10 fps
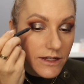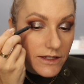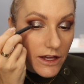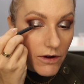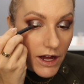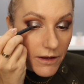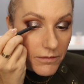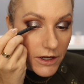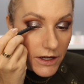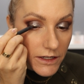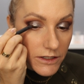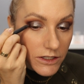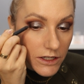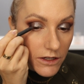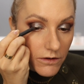So I'm going
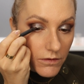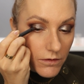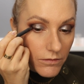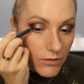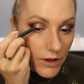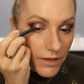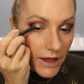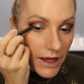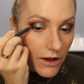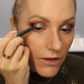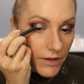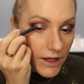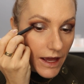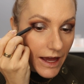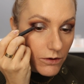to run that on
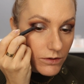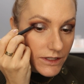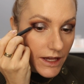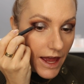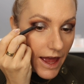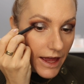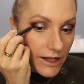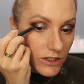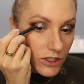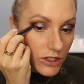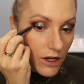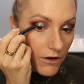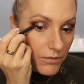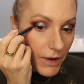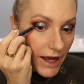the outer edge
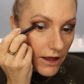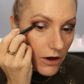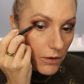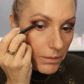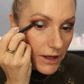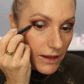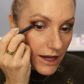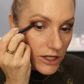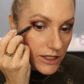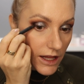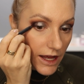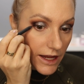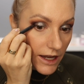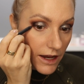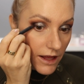of my upper lash
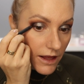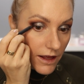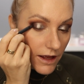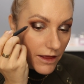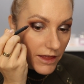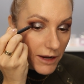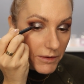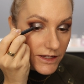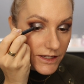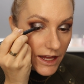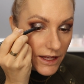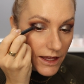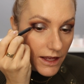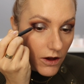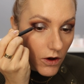line, and then I'm going to take
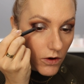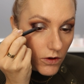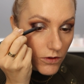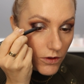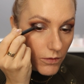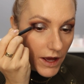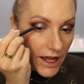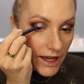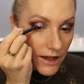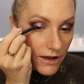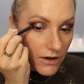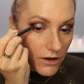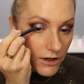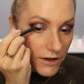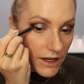it all the way
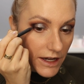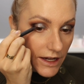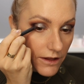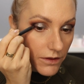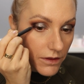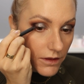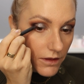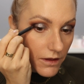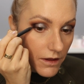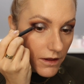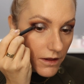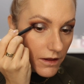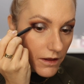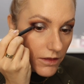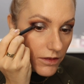underneath
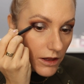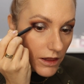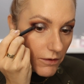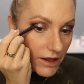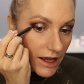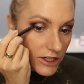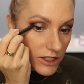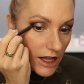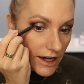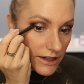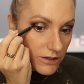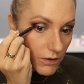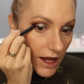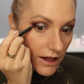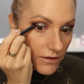the lower lash line as
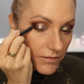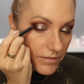well.